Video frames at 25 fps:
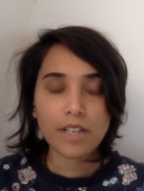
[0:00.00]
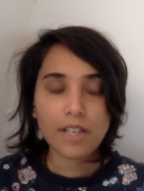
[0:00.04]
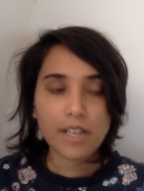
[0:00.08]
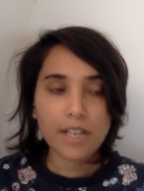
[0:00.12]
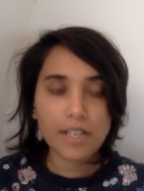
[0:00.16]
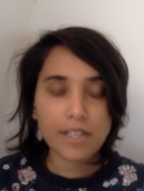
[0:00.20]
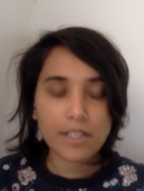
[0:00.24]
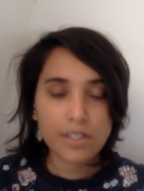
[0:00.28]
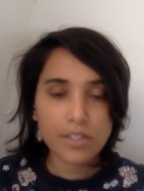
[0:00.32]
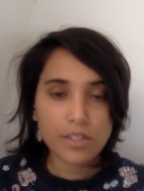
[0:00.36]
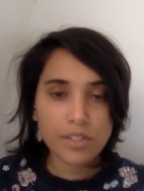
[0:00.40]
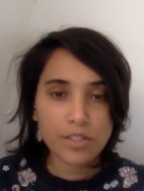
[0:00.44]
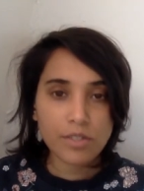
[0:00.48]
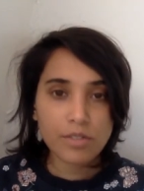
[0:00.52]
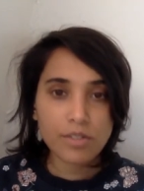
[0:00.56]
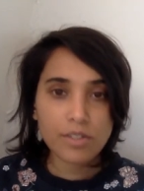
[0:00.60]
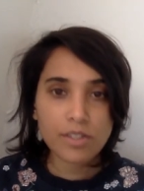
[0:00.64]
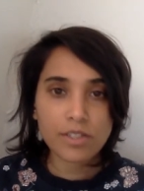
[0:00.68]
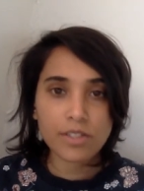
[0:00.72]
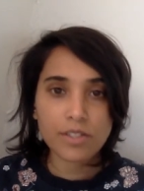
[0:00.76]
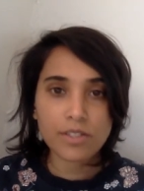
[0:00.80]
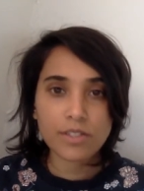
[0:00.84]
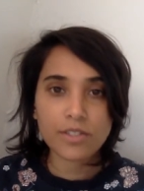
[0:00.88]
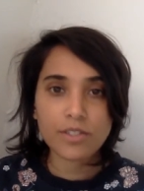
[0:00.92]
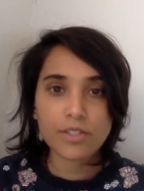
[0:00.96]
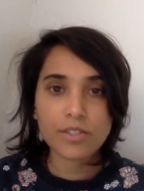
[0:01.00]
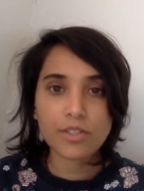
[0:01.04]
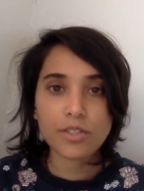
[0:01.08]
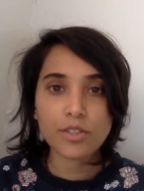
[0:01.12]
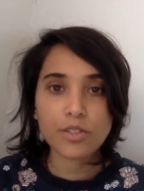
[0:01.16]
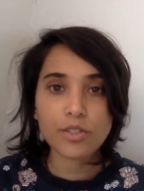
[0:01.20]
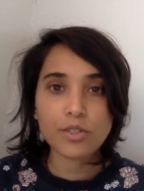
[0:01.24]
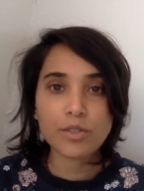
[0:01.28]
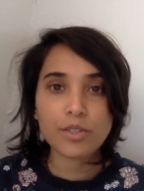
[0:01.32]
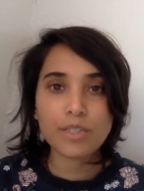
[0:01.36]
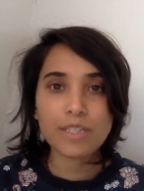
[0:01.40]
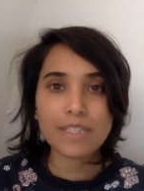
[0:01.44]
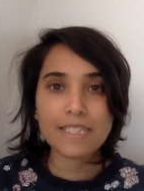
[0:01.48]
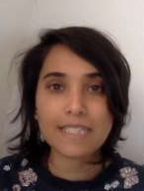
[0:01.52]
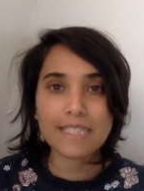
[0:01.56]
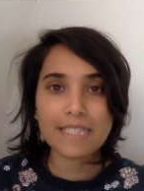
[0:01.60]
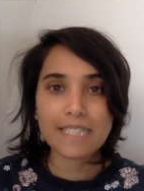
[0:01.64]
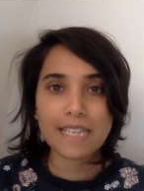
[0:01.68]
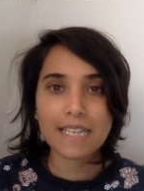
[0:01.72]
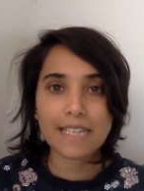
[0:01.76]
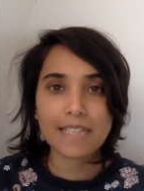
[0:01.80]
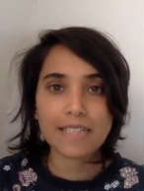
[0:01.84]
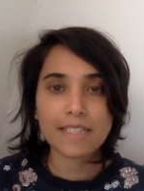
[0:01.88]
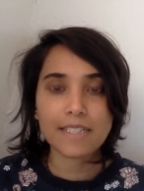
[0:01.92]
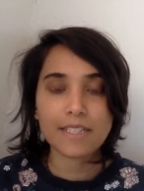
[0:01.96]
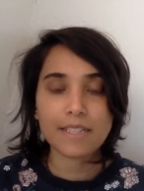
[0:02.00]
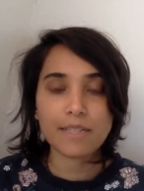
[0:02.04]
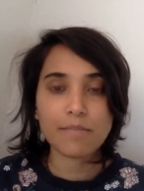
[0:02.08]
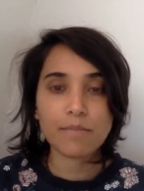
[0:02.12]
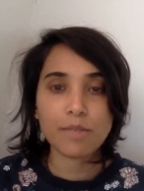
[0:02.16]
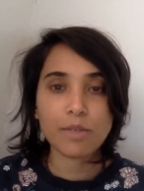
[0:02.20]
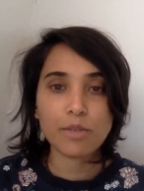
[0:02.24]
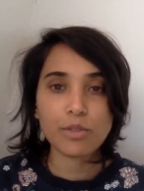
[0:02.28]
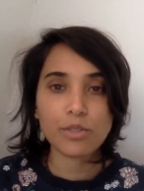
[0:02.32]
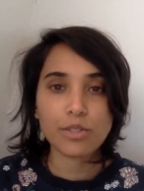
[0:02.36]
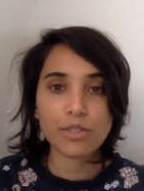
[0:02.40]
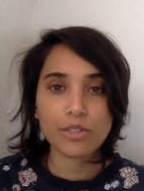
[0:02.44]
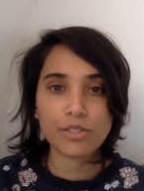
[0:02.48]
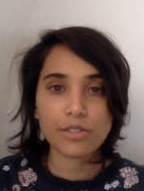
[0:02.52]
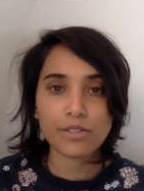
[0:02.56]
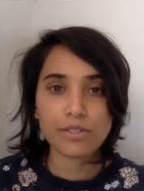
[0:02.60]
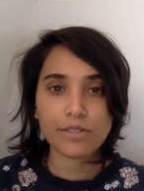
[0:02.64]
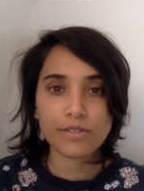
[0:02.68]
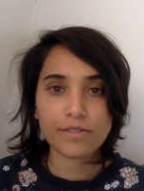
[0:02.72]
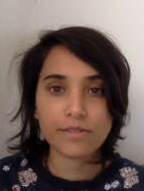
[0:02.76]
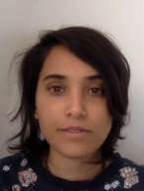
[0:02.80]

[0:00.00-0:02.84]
and unions you can set in motion.